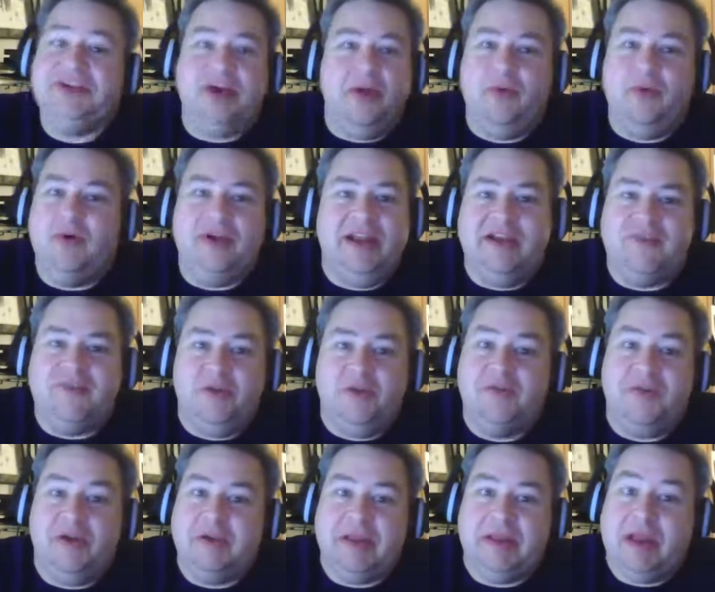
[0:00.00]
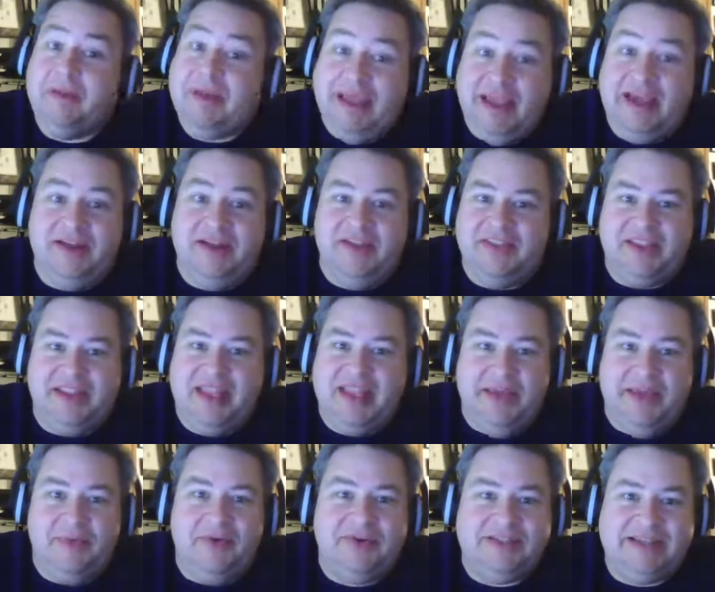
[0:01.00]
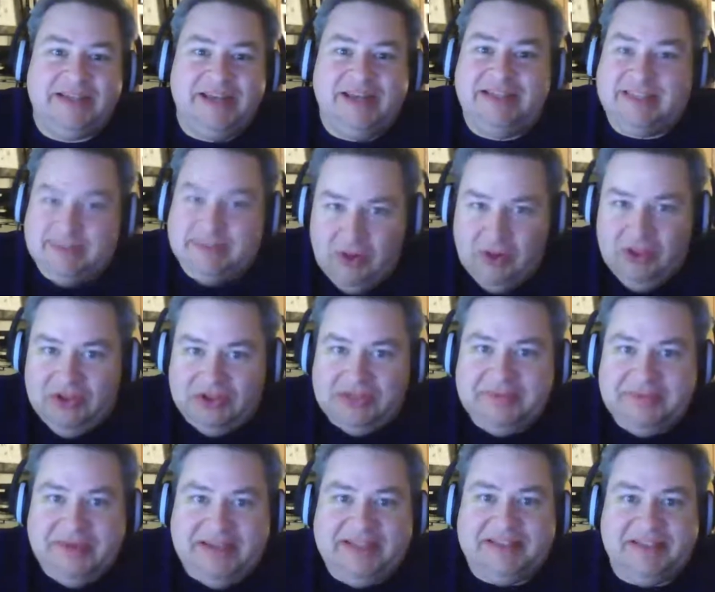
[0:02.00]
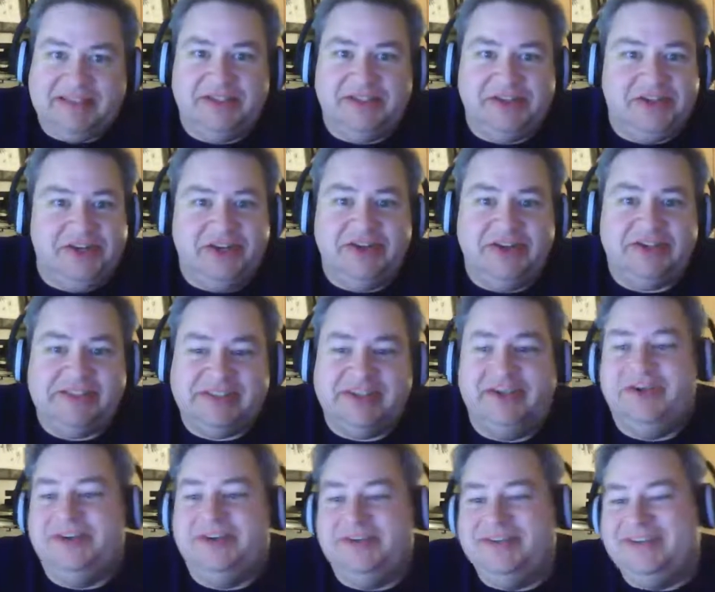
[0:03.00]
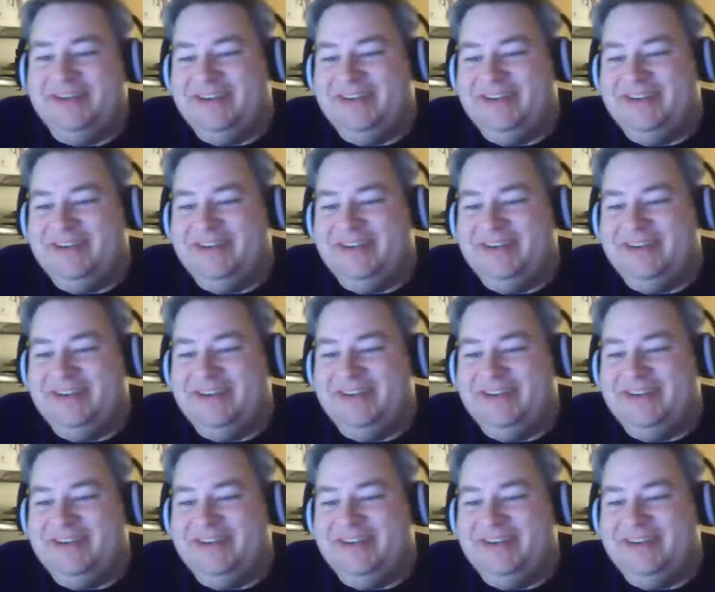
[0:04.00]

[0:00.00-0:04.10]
Well, this year I won't have room for him to come hang out at the table because I got a smaller space this year. So,